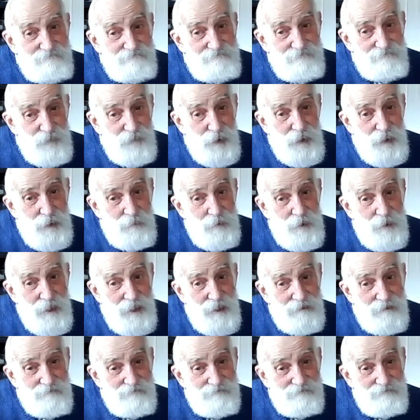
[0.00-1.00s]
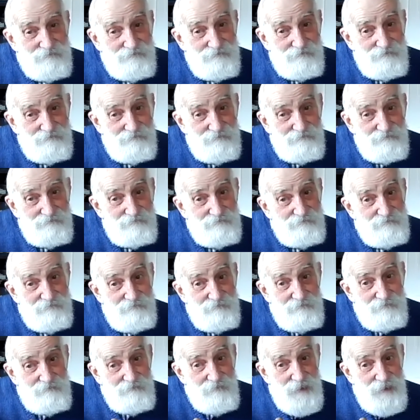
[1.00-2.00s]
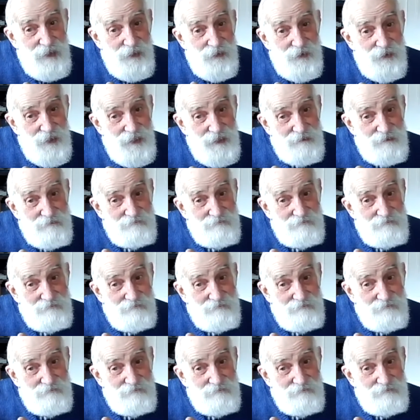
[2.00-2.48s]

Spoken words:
What am I? Nothing.